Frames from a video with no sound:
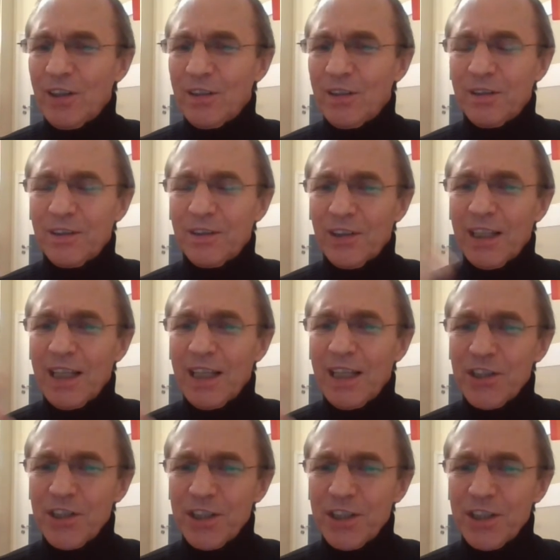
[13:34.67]
the
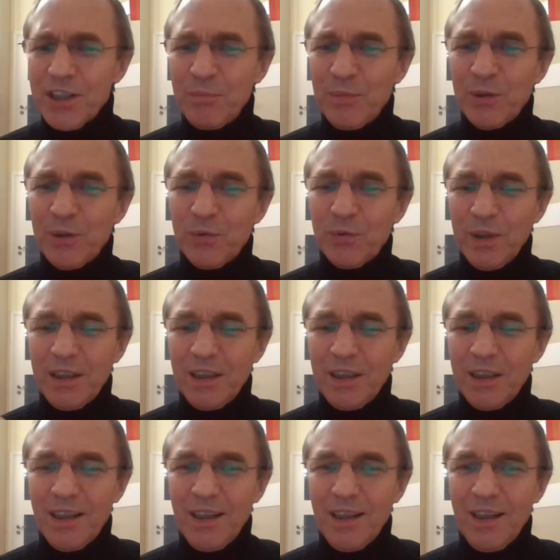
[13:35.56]
relationship
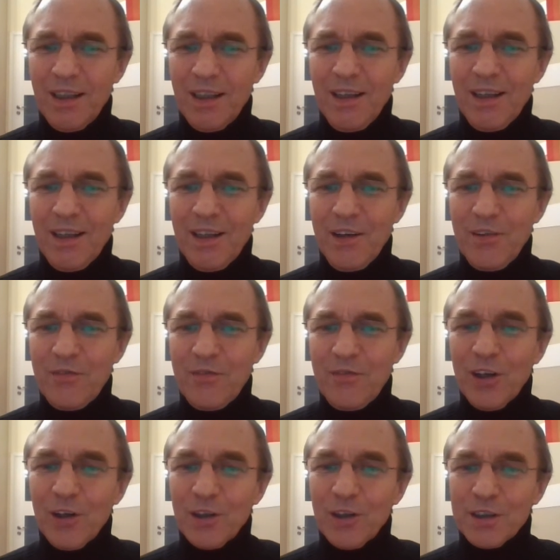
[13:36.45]
between
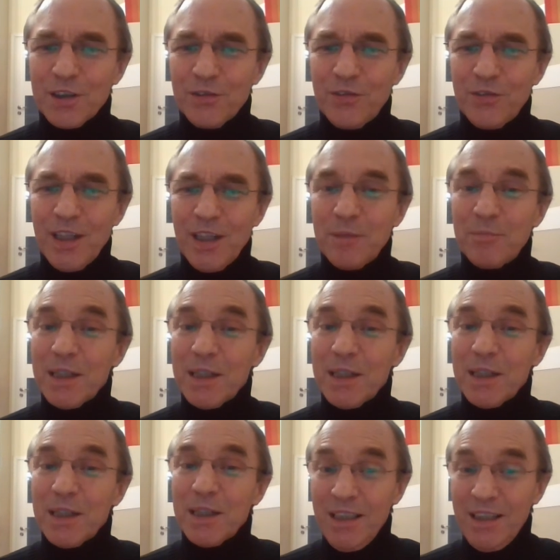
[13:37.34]
philosophy and mass
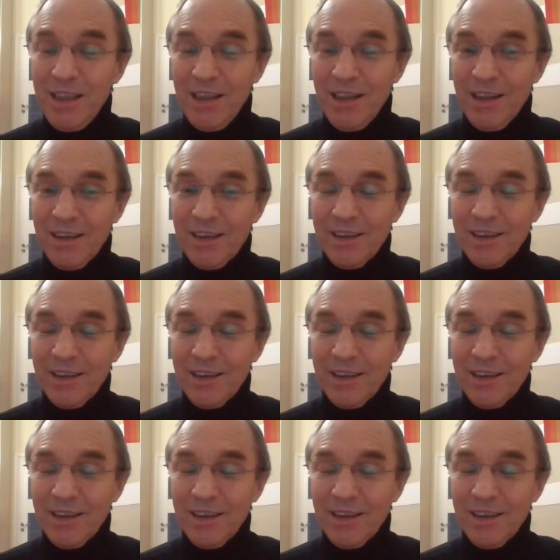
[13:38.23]
media.